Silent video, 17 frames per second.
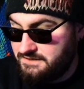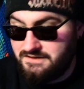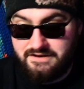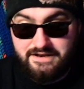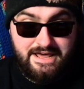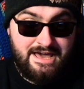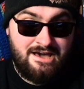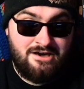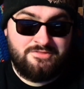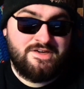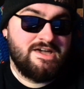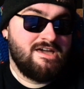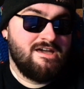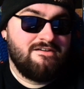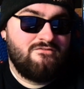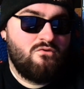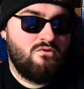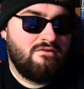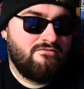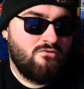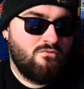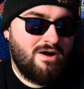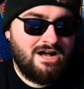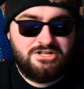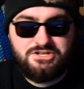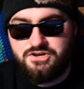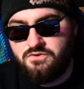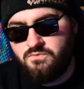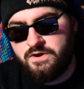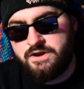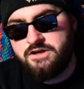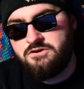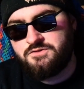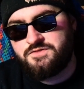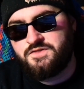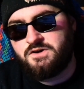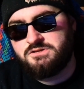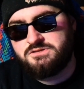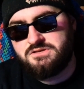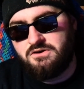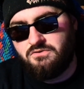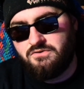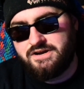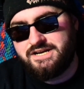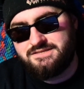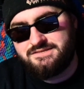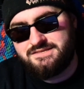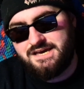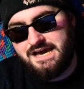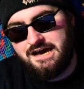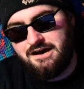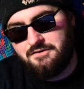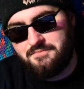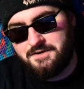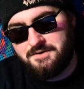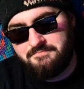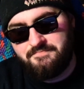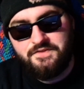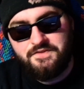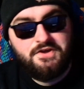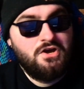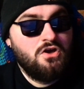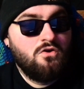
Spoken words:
Now, thank you everyone for watching. What are your thoughts on this album?